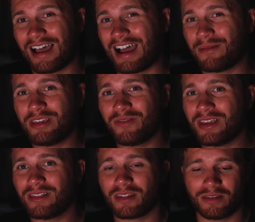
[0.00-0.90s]
I'm
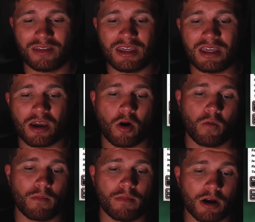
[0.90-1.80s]
giving the
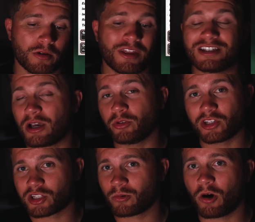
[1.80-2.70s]

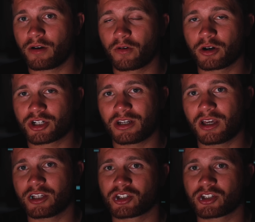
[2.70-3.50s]
Delta Squad version a